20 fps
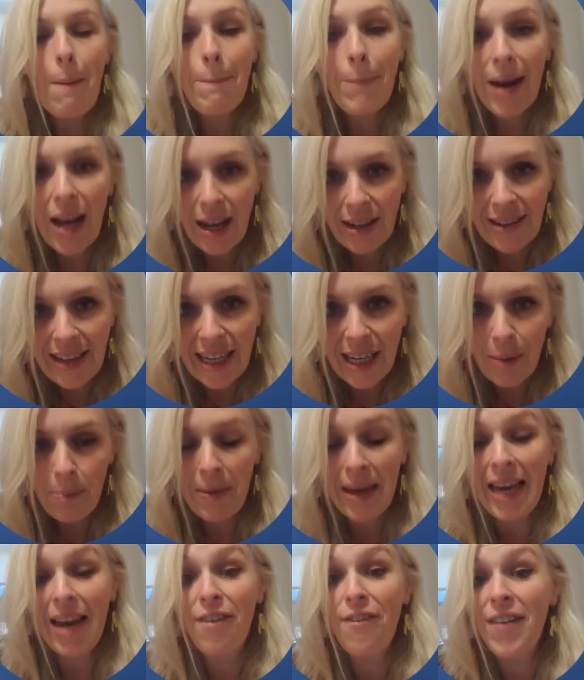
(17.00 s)
Blurting can
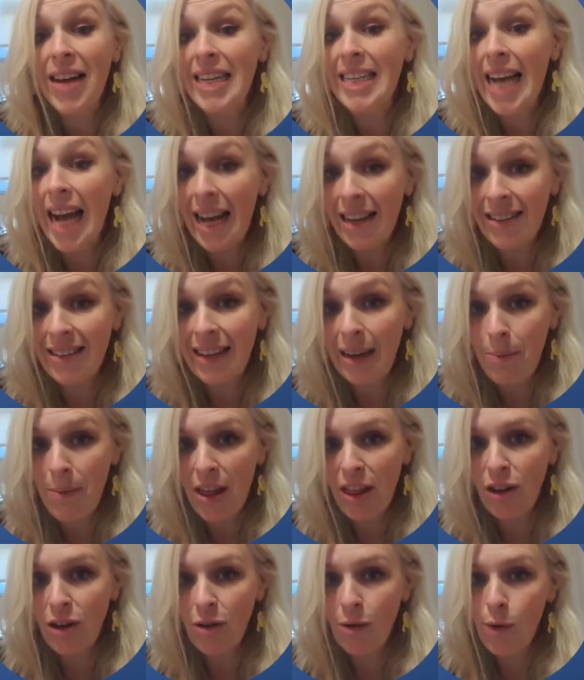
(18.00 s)
be a fantastic
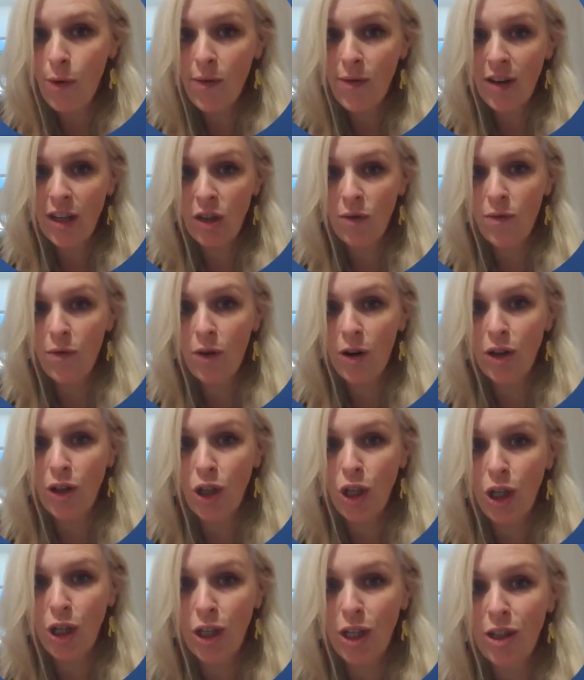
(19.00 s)
method of revision for our
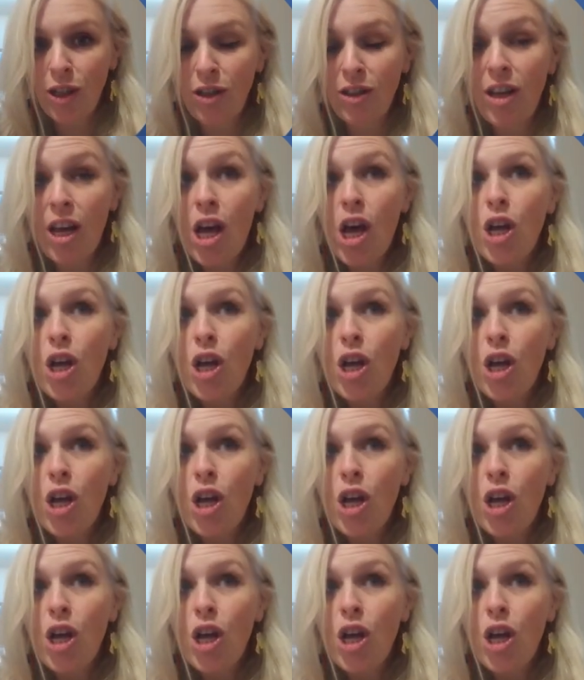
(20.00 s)
students,